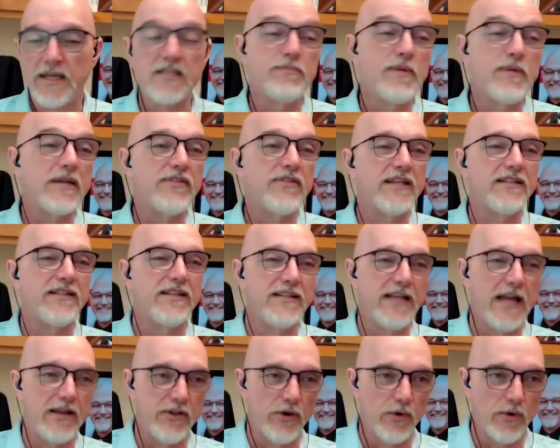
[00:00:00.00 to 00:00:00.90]
His big thing
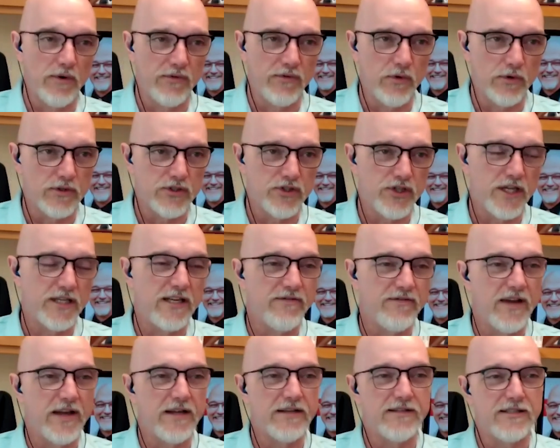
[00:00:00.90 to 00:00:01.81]
today, though, of course,
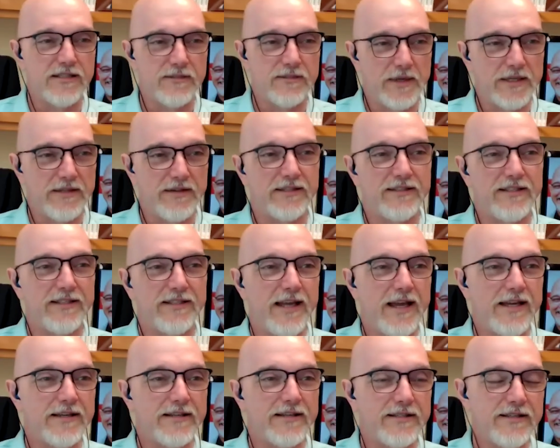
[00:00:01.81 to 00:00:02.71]
J.D. Vance's big thing
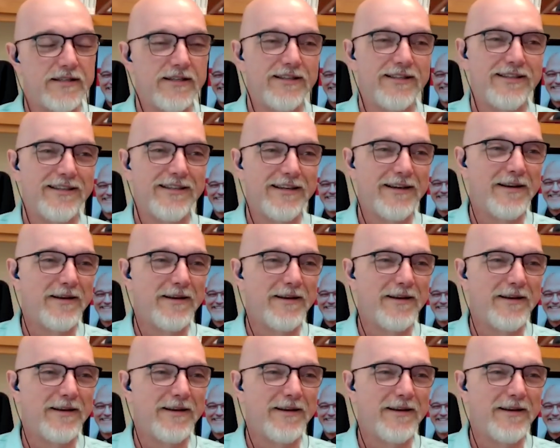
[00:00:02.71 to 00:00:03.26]
today is